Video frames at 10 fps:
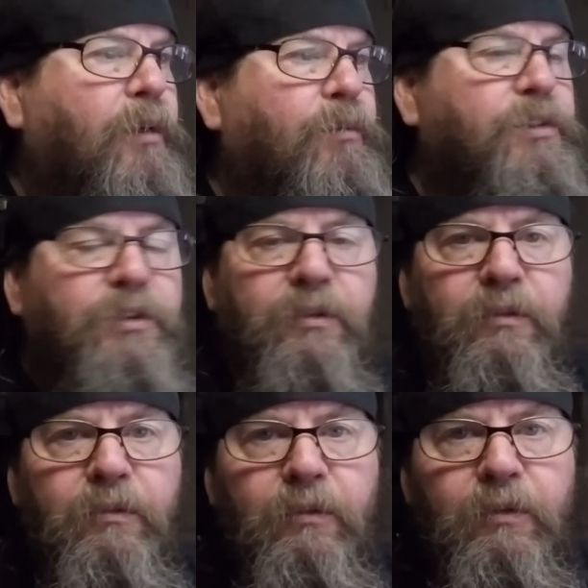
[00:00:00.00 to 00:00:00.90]
which
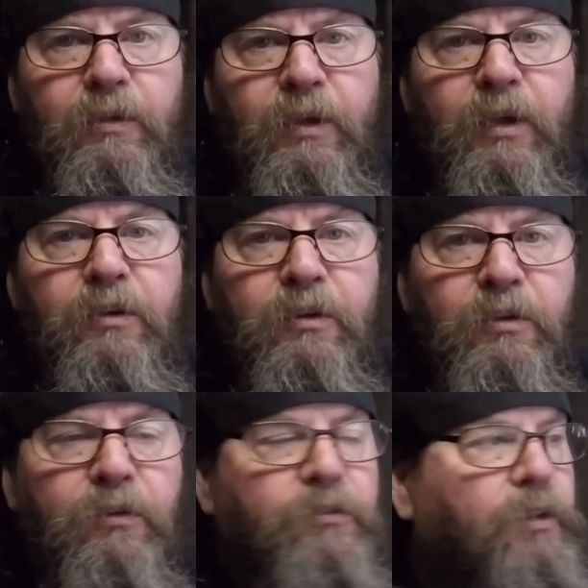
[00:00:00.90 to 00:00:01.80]
kit you're
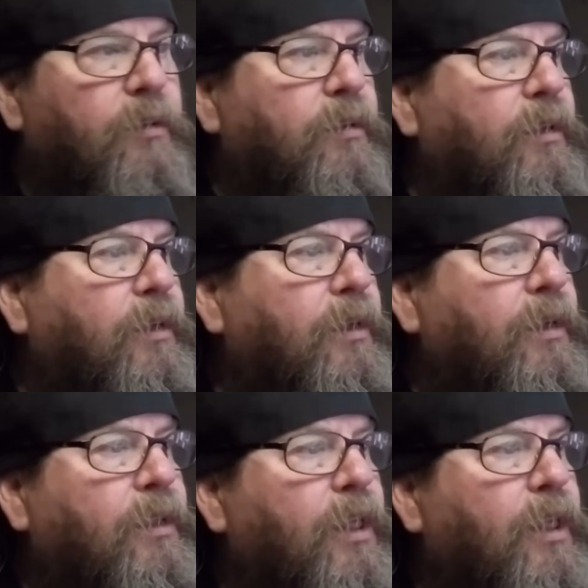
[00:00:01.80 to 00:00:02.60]
using, they